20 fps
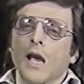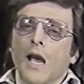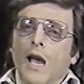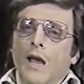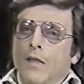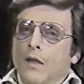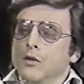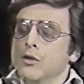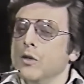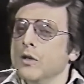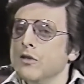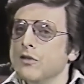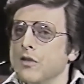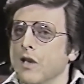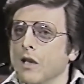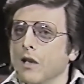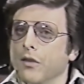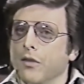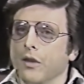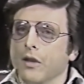And that you can
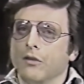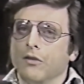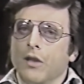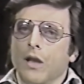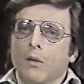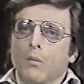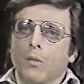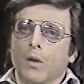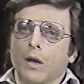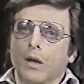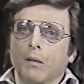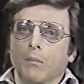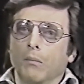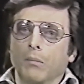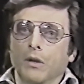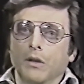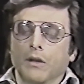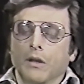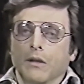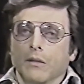settle things that way.
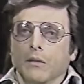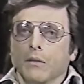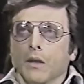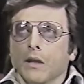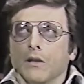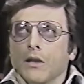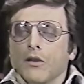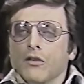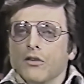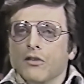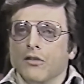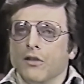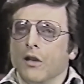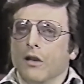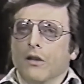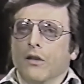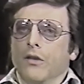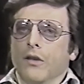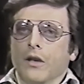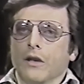But that doesn't
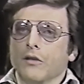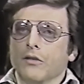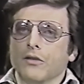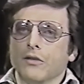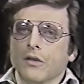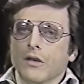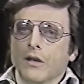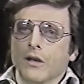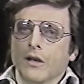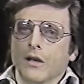settle things.